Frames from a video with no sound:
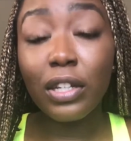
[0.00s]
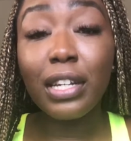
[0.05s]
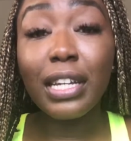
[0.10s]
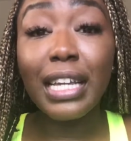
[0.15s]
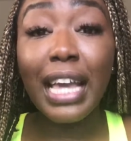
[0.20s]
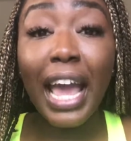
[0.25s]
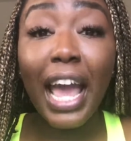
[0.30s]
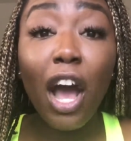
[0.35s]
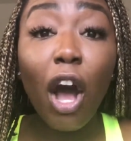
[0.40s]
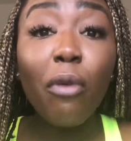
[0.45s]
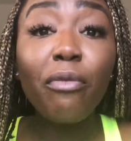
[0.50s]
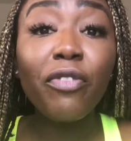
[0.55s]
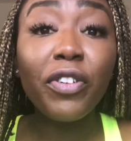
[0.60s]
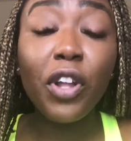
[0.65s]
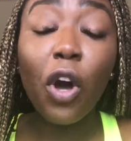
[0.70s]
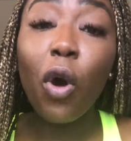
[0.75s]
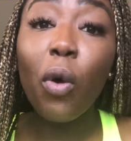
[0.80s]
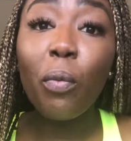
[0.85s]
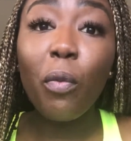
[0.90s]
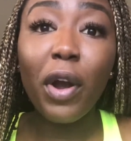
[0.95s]
get help for
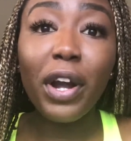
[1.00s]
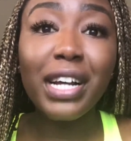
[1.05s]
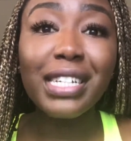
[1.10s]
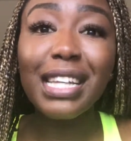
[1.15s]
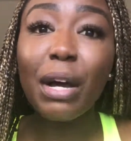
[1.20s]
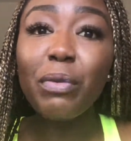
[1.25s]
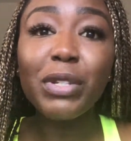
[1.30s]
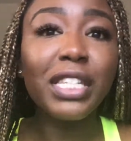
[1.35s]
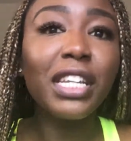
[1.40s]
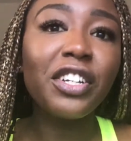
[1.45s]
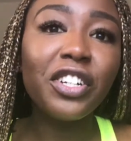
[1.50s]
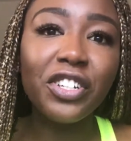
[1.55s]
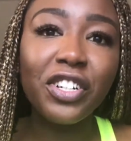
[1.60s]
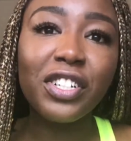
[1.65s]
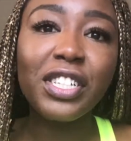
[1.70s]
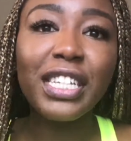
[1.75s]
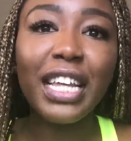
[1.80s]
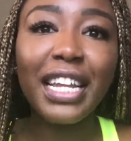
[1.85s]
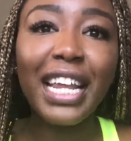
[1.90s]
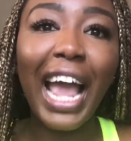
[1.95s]
the homework, because I wasn't
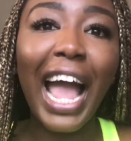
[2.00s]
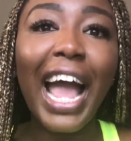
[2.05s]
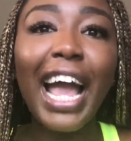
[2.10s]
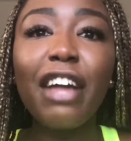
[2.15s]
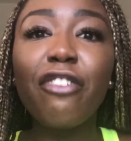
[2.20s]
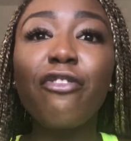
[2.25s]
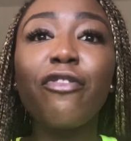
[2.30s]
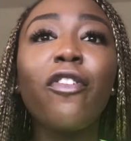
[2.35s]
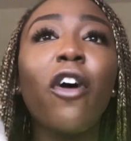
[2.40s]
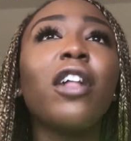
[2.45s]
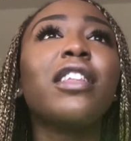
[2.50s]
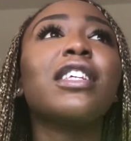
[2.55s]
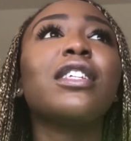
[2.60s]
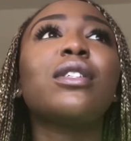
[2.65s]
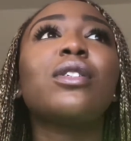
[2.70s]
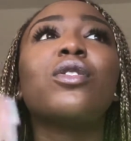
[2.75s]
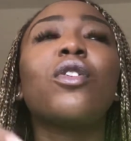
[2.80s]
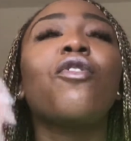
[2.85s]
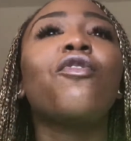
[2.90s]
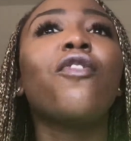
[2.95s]
understanding. I had fallen
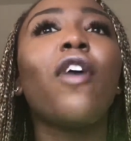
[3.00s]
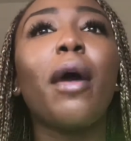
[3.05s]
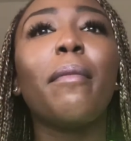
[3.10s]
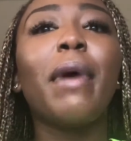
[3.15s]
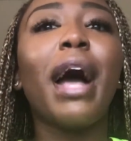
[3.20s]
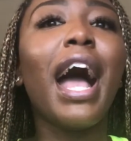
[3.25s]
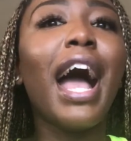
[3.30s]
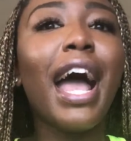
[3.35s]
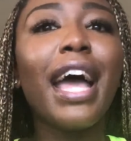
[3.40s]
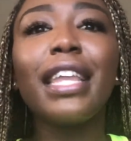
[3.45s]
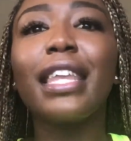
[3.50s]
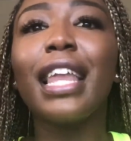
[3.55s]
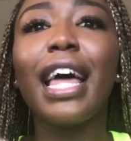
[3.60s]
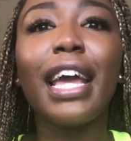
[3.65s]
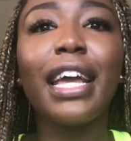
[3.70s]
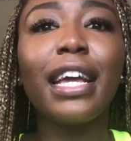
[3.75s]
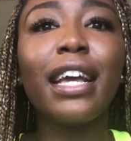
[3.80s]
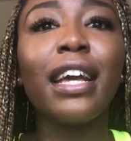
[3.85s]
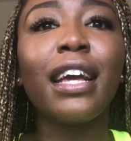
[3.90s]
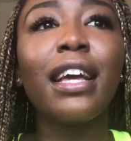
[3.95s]
so far behind,
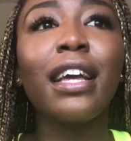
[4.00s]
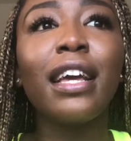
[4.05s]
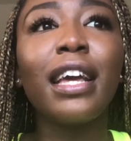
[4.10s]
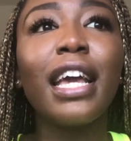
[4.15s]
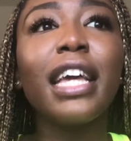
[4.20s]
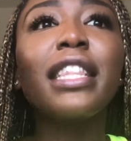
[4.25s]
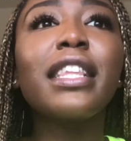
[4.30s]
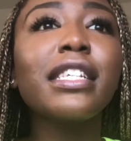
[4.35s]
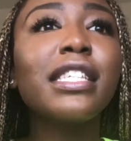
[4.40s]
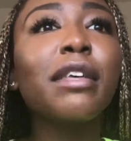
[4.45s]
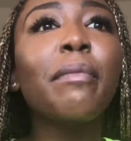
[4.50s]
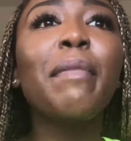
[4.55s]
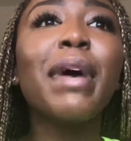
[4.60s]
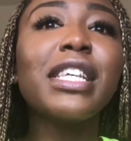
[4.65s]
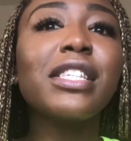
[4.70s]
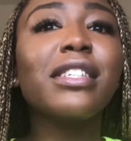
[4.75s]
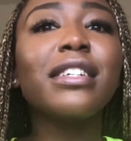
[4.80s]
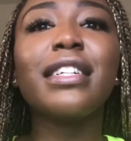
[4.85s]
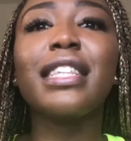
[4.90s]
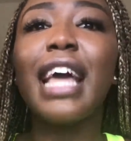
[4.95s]
like, in the
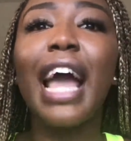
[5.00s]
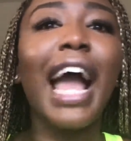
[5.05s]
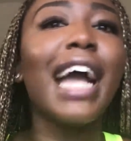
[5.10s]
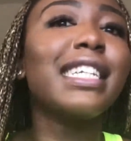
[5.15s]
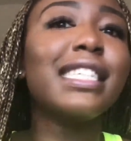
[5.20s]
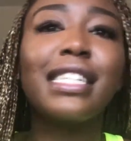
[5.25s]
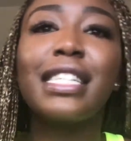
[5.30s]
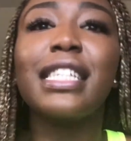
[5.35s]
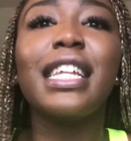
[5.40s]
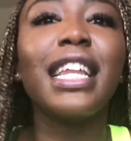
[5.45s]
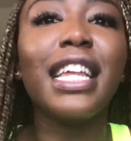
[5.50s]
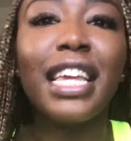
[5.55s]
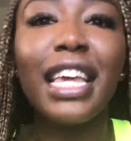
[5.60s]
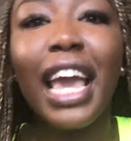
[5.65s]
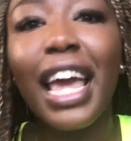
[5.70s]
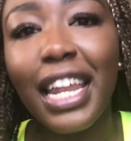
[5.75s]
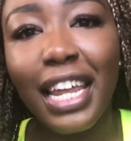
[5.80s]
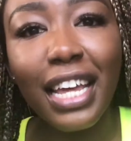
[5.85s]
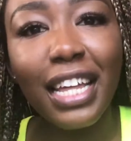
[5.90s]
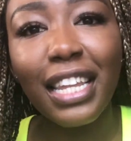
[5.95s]
semester, that I just didn't
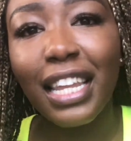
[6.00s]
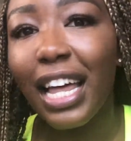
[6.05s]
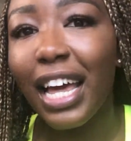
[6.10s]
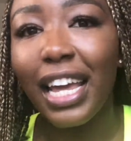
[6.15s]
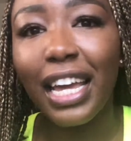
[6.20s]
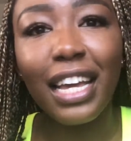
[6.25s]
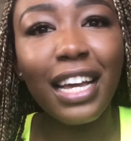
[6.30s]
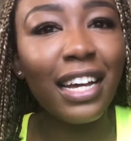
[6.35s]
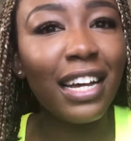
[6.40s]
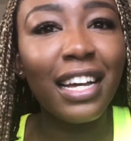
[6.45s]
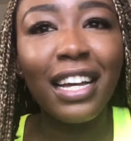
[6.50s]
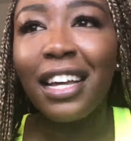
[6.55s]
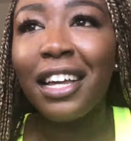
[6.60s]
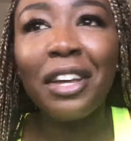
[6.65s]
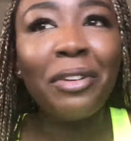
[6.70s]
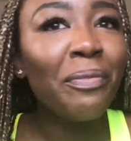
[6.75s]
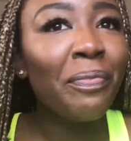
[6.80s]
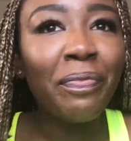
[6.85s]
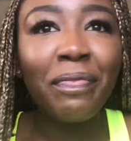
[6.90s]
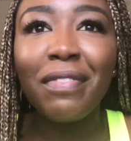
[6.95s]
get it. Like,
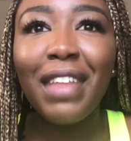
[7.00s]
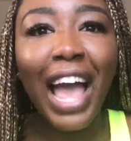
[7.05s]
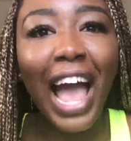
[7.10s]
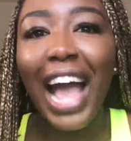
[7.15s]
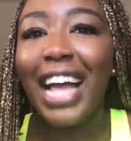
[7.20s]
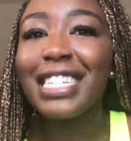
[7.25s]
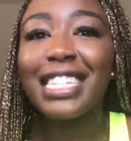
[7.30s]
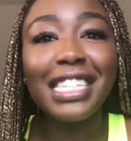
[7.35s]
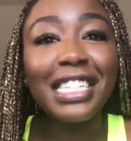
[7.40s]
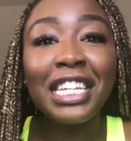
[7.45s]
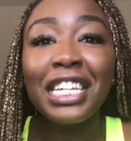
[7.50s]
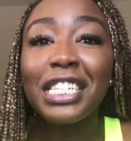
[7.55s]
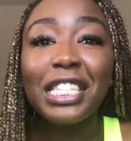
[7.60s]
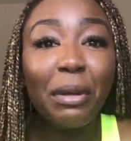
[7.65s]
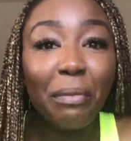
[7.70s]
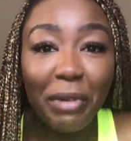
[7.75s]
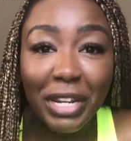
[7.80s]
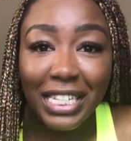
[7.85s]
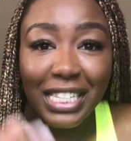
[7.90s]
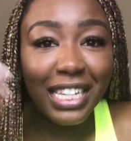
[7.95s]
I just need
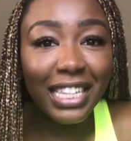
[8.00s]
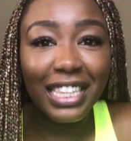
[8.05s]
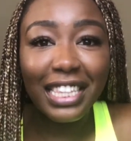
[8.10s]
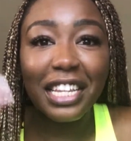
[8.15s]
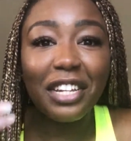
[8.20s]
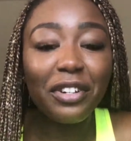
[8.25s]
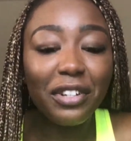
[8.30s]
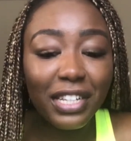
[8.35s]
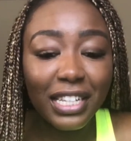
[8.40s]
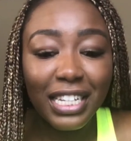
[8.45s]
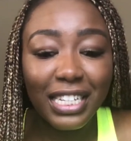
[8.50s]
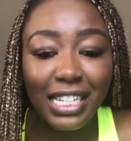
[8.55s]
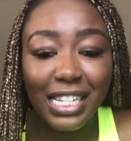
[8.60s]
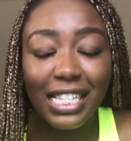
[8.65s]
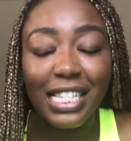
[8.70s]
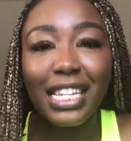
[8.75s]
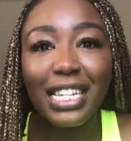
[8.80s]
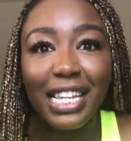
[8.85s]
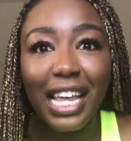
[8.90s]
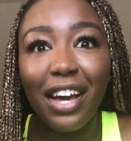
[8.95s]
somebody to literally
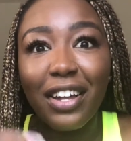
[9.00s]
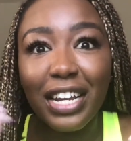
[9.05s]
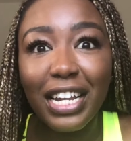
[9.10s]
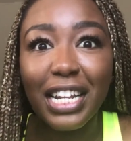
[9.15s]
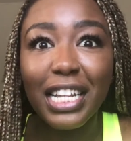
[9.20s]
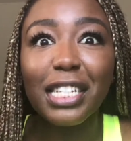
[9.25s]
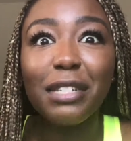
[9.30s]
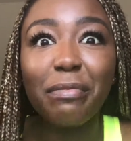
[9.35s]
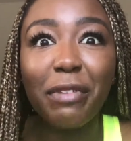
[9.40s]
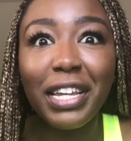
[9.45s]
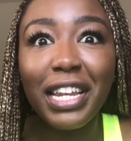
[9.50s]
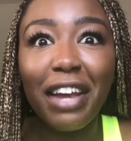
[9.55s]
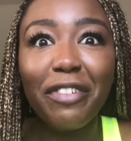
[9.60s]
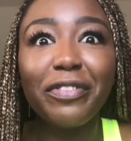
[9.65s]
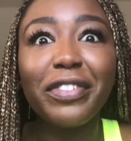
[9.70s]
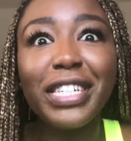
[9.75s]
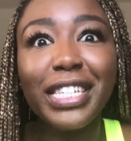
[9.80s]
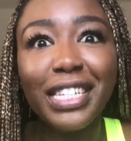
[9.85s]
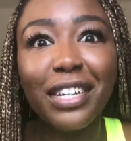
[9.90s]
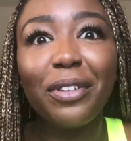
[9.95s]
just sit down and explain
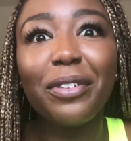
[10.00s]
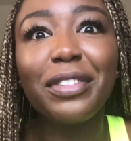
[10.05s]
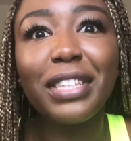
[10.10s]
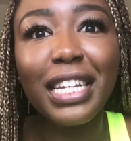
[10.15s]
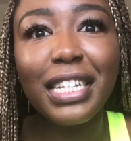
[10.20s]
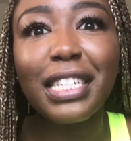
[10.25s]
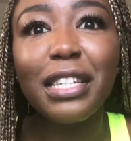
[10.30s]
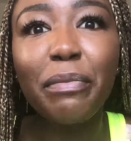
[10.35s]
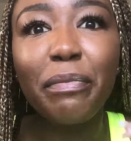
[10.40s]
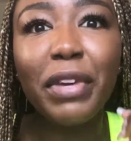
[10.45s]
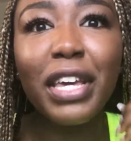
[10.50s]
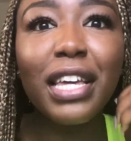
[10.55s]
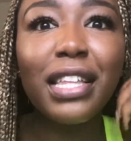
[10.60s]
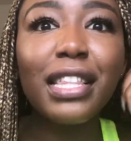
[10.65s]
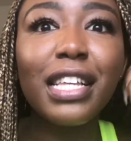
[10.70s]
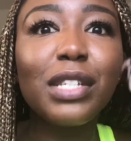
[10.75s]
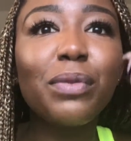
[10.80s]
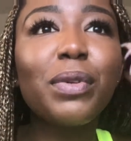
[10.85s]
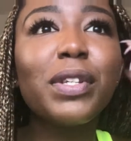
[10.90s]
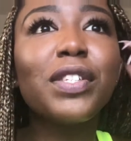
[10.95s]
every single thing to me.
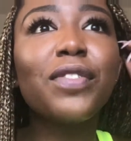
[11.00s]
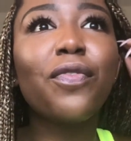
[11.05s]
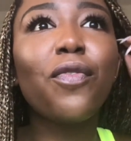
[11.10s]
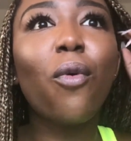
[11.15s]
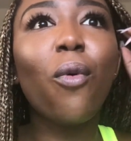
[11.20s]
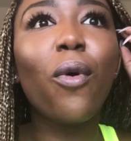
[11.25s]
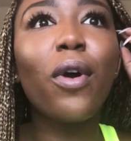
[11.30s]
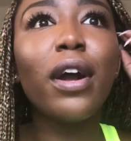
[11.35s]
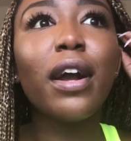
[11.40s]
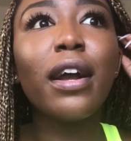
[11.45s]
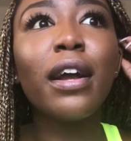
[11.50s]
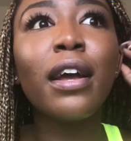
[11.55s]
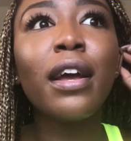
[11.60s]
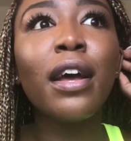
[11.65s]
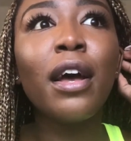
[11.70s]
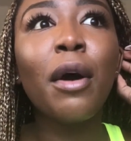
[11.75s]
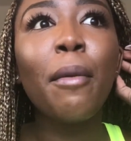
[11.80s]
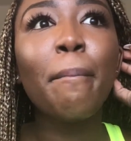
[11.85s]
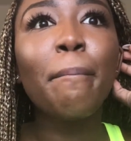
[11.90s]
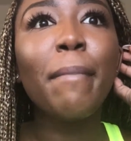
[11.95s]
This was for
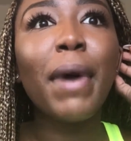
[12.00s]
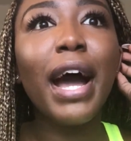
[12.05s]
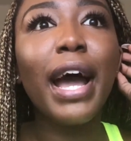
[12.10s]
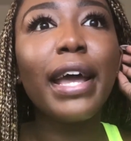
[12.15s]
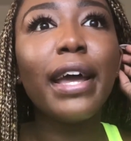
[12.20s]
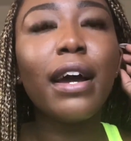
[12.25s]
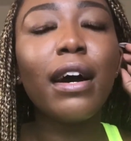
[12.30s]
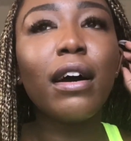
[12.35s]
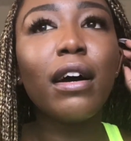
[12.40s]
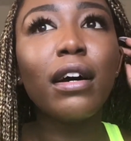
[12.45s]
my,